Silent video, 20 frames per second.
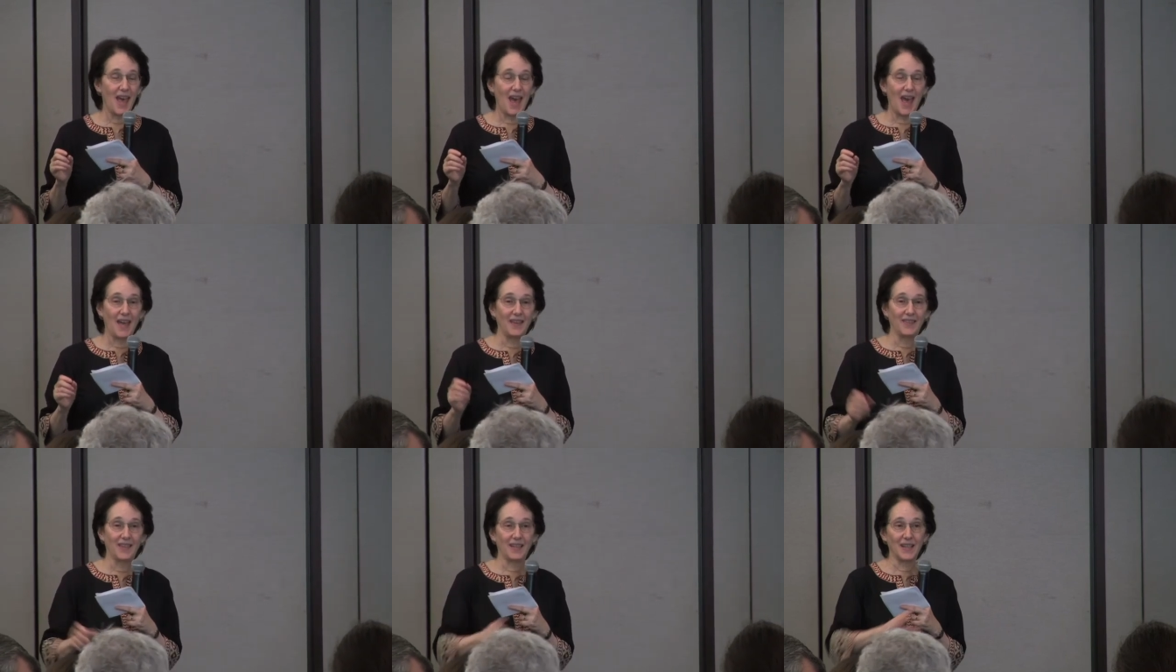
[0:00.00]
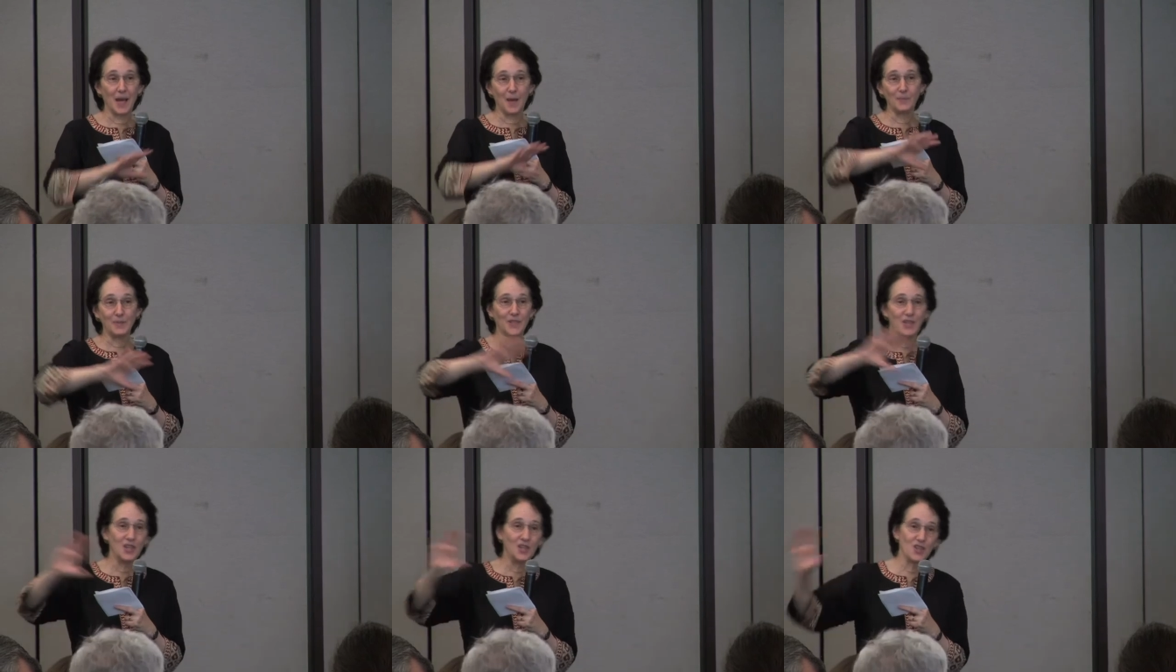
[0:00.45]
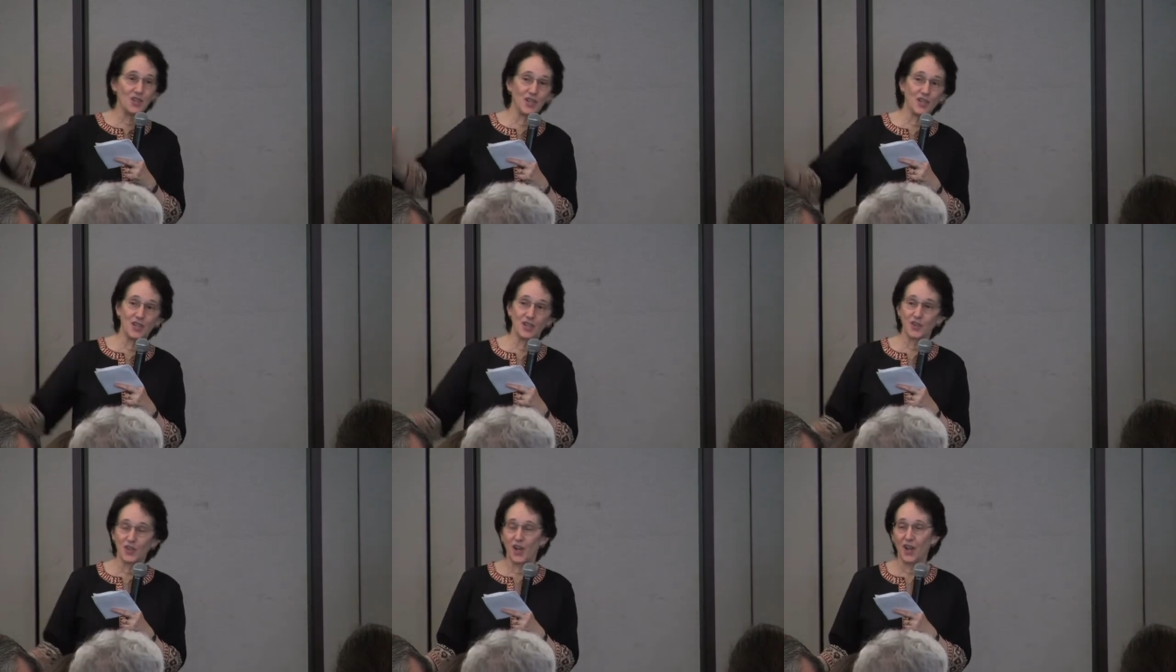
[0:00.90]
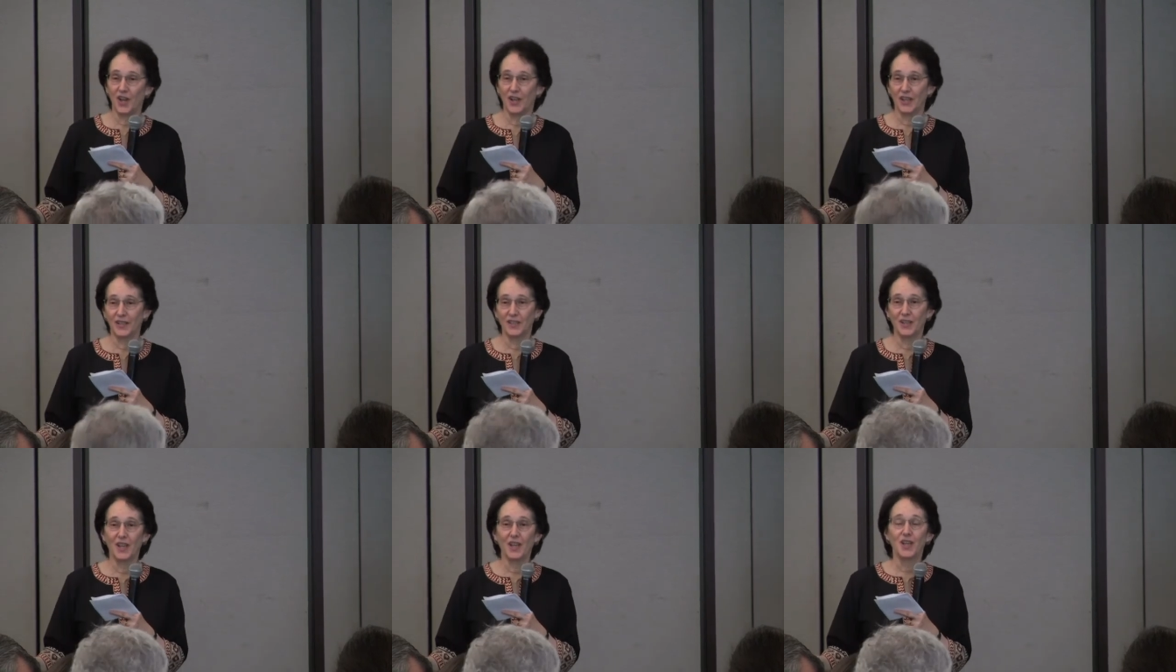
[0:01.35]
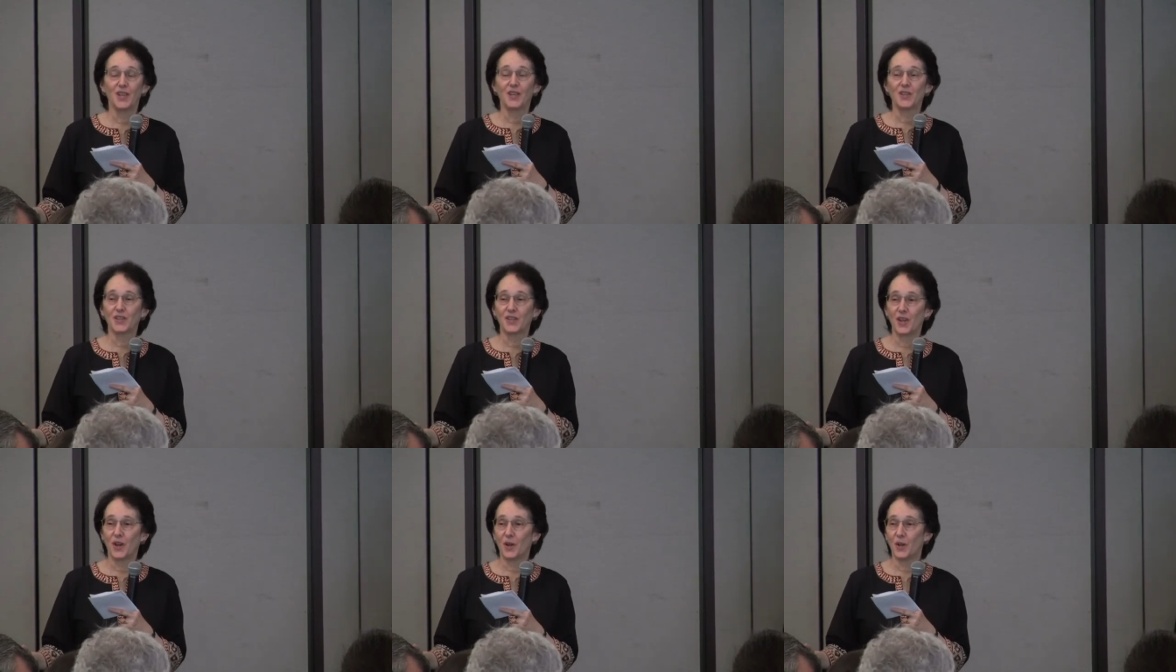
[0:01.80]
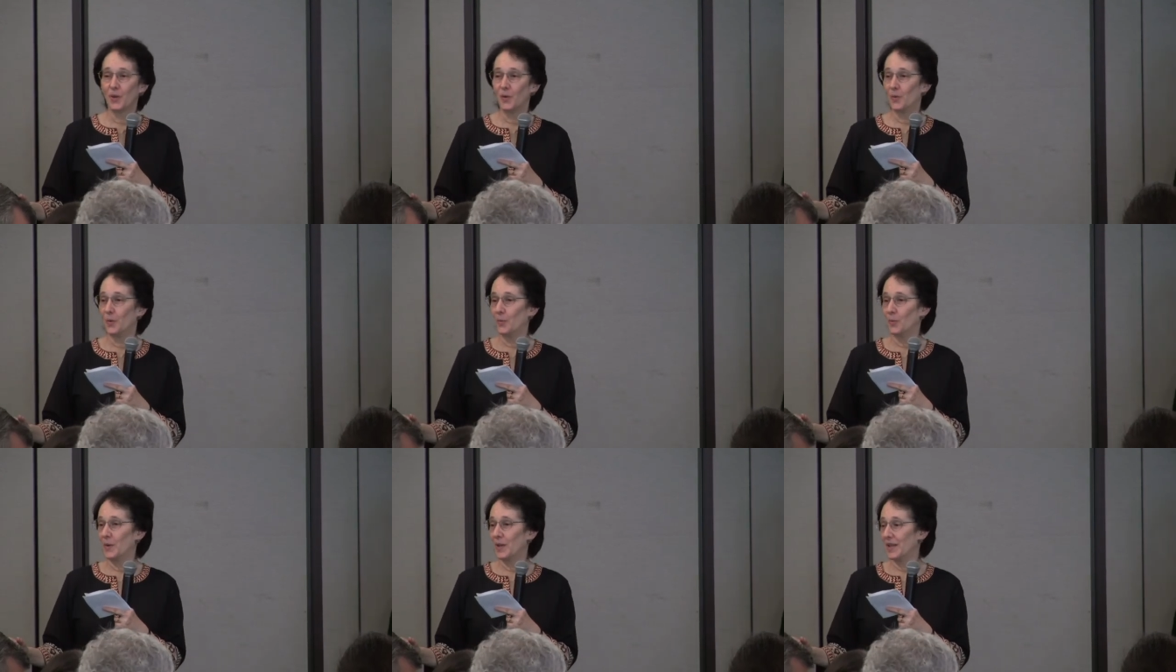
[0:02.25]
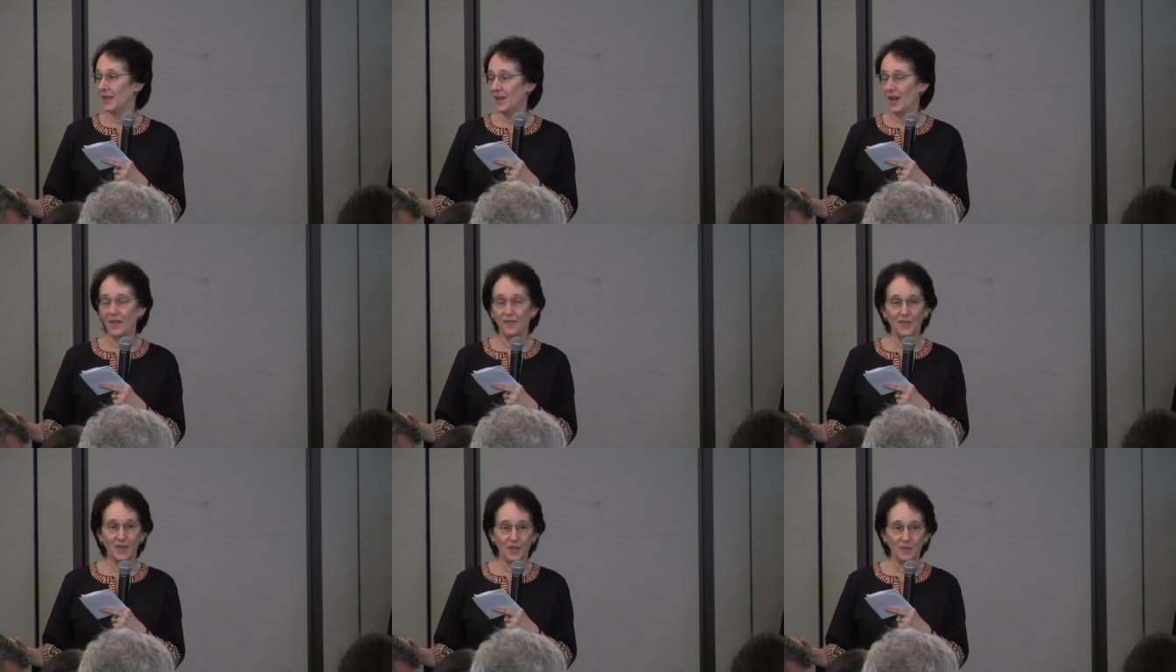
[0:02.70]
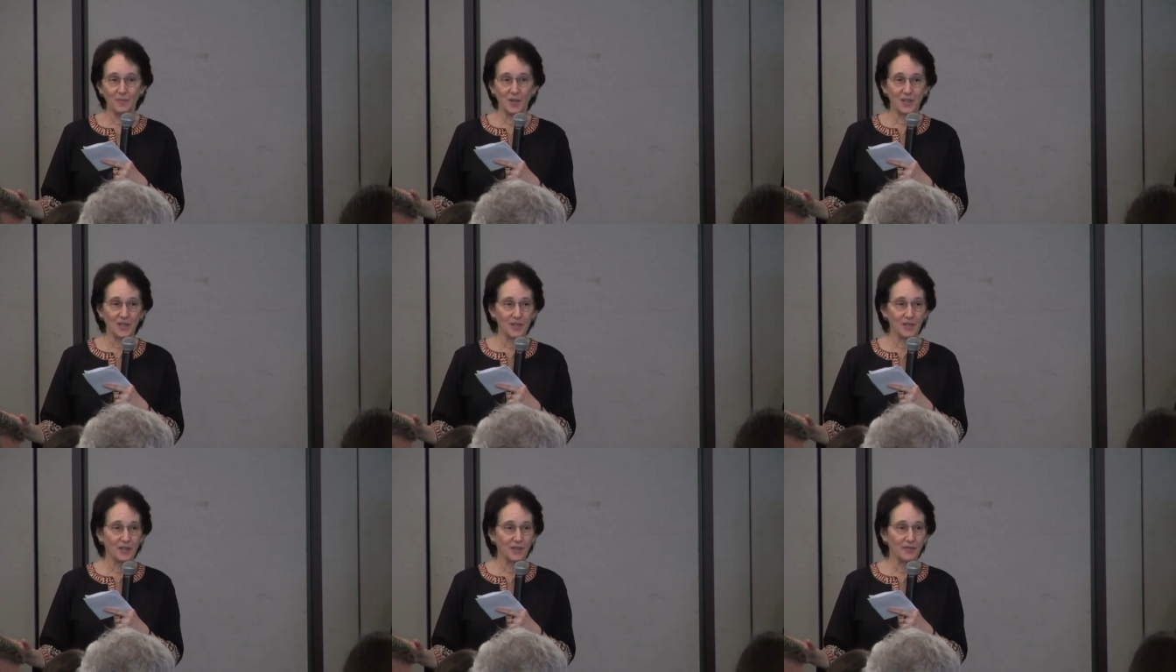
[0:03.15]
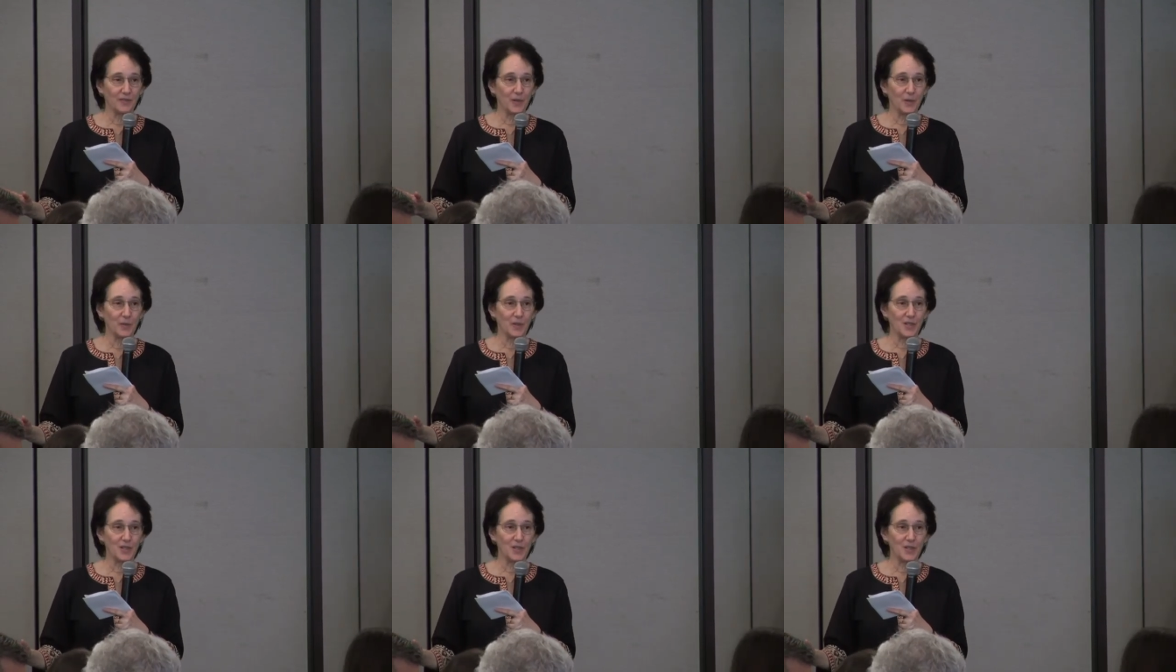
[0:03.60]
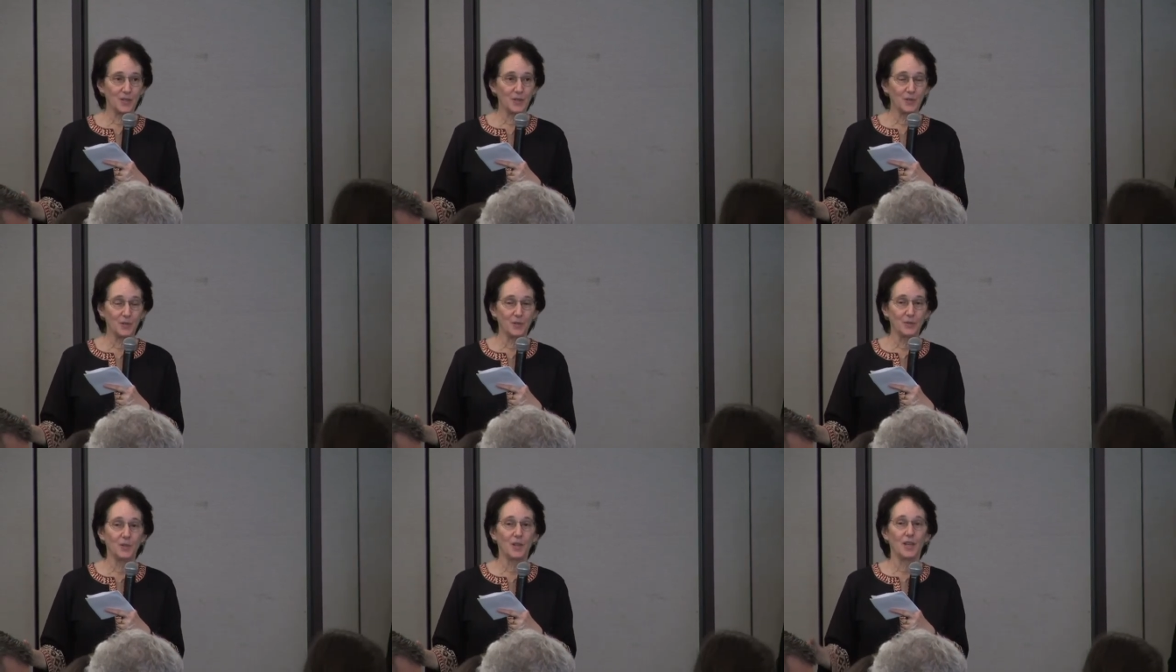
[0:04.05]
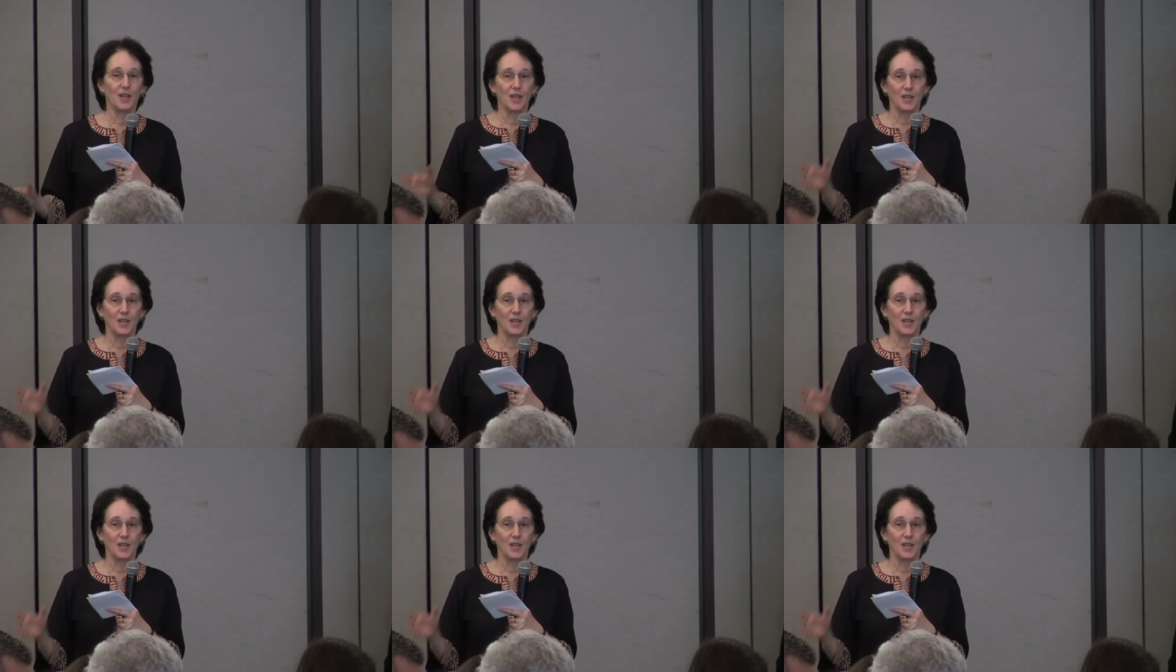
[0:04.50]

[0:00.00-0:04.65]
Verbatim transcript: and the competition is on. So we very much look forward to